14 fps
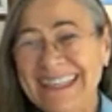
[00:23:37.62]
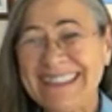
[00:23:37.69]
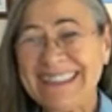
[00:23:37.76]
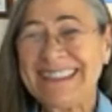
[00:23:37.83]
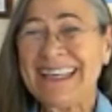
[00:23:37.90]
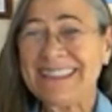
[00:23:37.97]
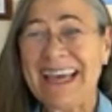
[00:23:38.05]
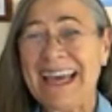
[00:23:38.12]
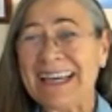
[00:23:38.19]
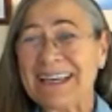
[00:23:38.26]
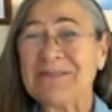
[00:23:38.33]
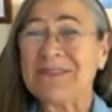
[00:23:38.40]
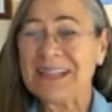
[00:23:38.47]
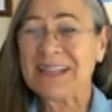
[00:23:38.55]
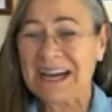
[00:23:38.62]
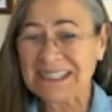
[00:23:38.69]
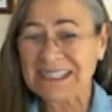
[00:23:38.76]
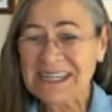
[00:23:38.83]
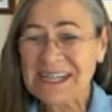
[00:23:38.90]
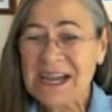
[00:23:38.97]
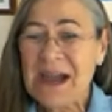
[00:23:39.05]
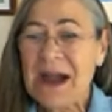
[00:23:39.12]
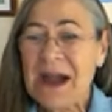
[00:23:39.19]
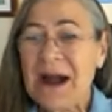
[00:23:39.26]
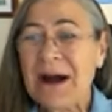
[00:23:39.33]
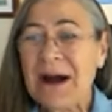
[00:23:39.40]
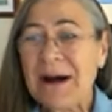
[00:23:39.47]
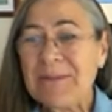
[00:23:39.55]
Says a heck of a lot.
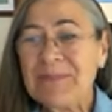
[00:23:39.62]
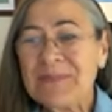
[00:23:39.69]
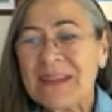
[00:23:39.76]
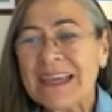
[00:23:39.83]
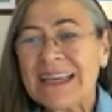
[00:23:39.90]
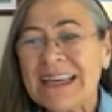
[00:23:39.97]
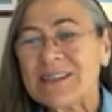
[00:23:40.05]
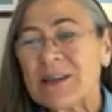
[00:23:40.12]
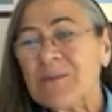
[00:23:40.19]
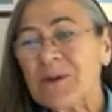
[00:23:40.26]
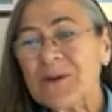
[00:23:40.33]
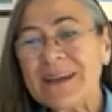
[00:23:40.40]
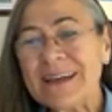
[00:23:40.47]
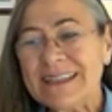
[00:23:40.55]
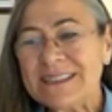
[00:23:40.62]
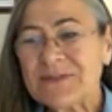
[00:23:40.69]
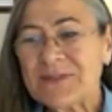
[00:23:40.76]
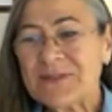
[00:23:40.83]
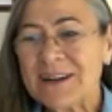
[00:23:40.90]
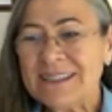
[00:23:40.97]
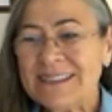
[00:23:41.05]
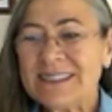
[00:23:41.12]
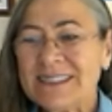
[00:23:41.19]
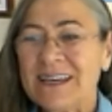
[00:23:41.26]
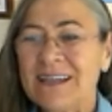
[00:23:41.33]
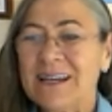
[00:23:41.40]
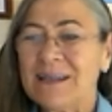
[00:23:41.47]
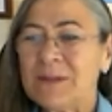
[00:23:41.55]
So Maria, as far as
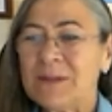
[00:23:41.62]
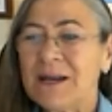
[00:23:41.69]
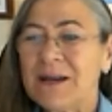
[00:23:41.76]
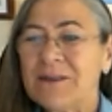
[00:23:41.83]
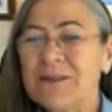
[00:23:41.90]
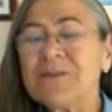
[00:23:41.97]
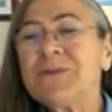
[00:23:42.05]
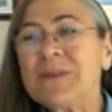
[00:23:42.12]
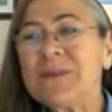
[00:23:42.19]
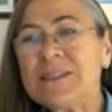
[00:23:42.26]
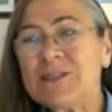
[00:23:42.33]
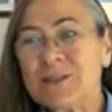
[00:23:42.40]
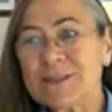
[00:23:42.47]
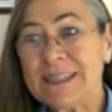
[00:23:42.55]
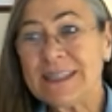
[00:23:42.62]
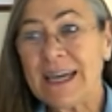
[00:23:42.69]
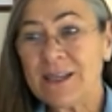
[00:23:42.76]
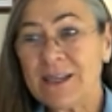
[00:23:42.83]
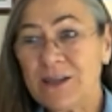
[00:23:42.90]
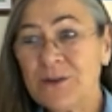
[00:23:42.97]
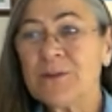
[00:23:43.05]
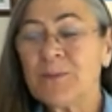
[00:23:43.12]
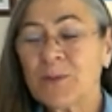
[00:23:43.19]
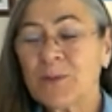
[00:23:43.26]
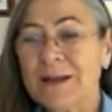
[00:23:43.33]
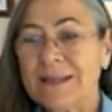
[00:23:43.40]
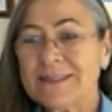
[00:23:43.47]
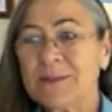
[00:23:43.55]
the features that you're
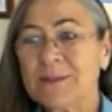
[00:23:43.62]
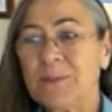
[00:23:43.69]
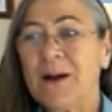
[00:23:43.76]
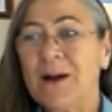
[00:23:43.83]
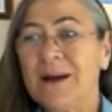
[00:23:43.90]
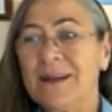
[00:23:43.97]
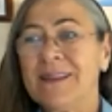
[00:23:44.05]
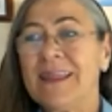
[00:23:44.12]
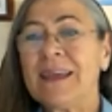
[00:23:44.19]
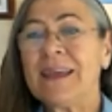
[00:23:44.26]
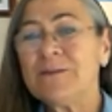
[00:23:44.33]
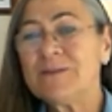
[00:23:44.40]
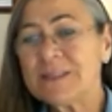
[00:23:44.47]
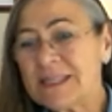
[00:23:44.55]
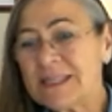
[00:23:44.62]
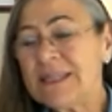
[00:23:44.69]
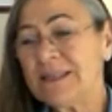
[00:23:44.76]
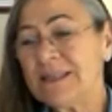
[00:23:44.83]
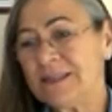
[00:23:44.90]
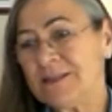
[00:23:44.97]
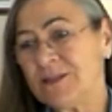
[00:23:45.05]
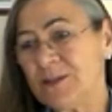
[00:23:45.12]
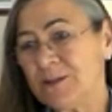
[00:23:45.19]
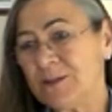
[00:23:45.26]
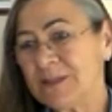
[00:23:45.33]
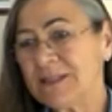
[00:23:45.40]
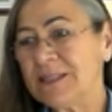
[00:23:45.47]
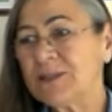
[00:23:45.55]
impressed upon that you've seen in
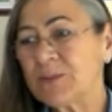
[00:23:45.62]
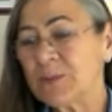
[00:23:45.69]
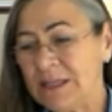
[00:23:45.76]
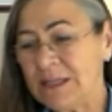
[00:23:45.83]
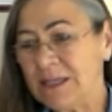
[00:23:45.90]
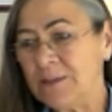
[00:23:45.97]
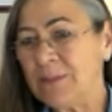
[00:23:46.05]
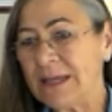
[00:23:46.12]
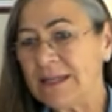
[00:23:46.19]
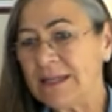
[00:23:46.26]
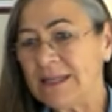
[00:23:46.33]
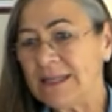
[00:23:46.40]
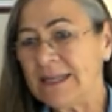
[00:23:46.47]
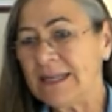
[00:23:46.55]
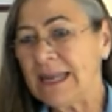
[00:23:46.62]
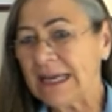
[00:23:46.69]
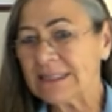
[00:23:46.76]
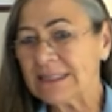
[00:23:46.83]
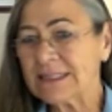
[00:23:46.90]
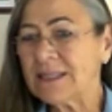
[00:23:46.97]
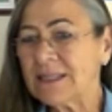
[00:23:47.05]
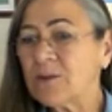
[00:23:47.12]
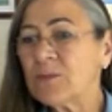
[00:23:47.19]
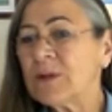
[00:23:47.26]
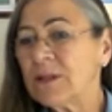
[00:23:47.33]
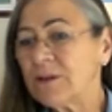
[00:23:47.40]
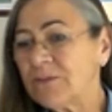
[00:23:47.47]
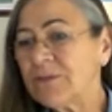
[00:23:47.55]
Zoom since we embedded it in AZZLY that
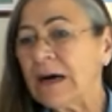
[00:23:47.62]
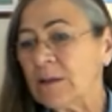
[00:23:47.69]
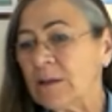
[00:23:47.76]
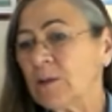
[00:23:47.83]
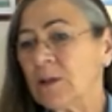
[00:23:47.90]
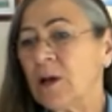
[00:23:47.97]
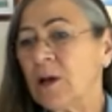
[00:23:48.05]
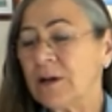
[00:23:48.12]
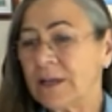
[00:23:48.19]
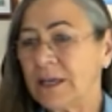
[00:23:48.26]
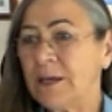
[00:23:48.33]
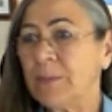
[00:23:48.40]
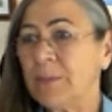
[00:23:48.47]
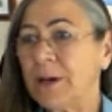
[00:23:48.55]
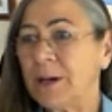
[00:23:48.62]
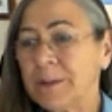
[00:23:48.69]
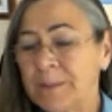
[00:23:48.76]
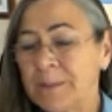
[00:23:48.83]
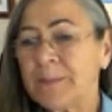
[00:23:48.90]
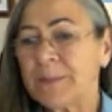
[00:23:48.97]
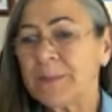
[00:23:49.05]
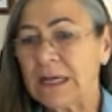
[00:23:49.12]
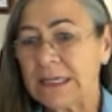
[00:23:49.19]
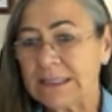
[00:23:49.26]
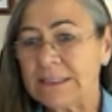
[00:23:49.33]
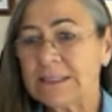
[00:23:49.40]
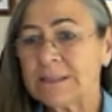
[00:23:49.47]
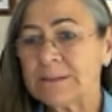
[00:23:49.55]
really follow along HIPAA
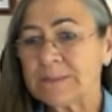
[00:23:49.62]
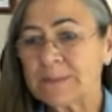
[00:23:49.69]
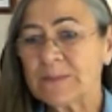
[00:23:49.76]
lines.